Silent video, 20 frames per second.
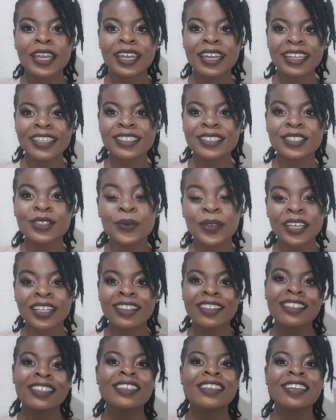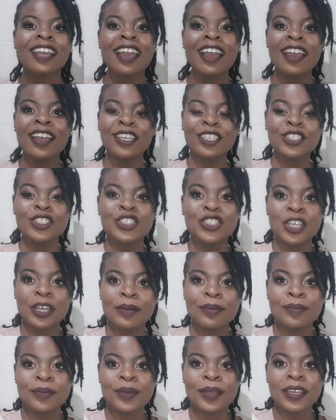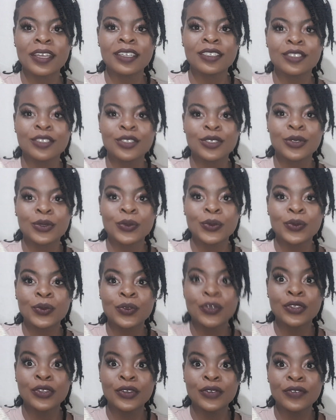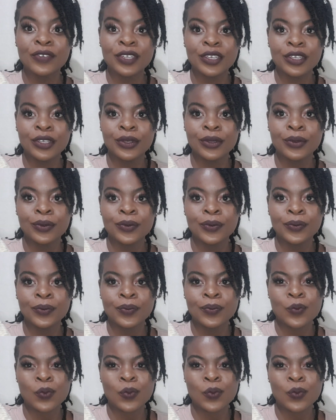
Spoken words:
Let's quickly jump into the video.